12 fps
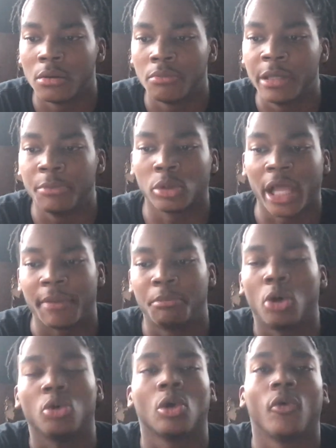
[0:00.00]
people like
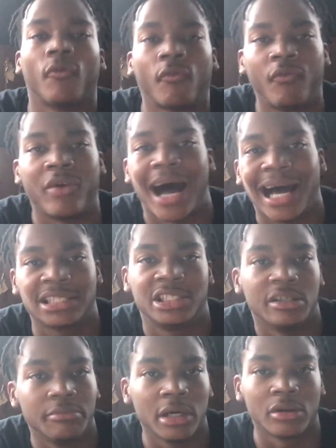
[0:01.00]
Polo Five
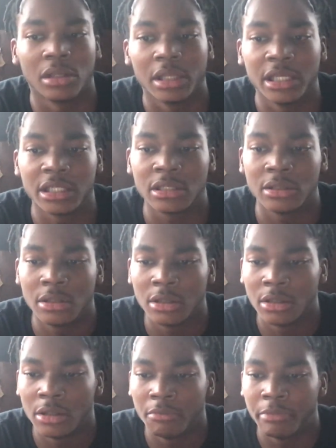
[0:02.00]
shouldn't be on the list?
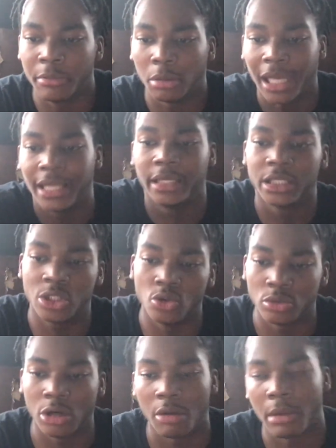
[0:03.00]
people like this
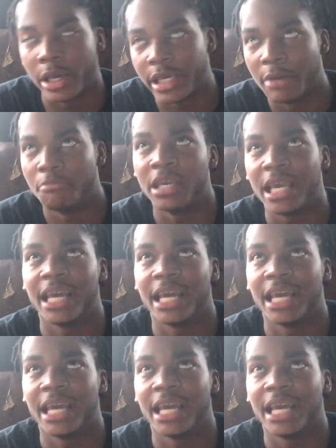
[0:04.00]
dude talking about he can beat